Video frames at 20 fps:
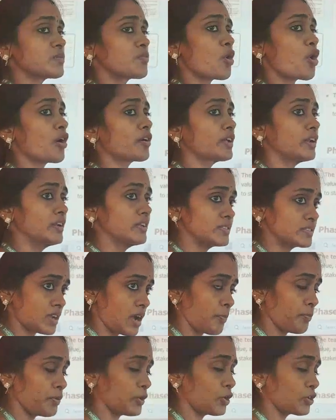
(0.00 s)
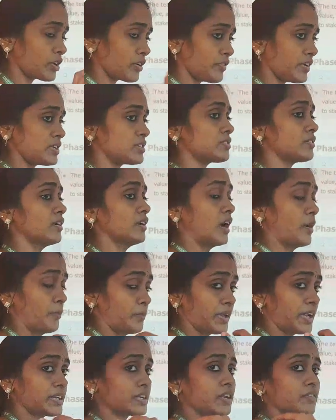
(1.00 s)
the model is completed, we
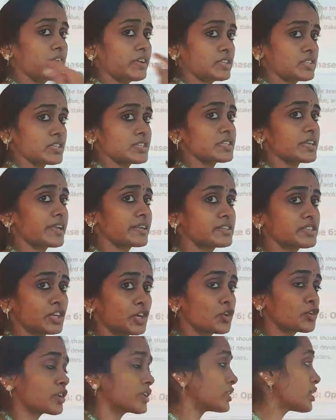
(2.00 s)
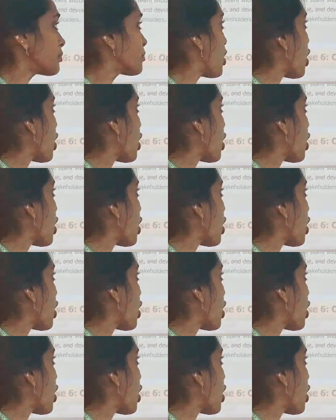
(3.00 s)
just executed the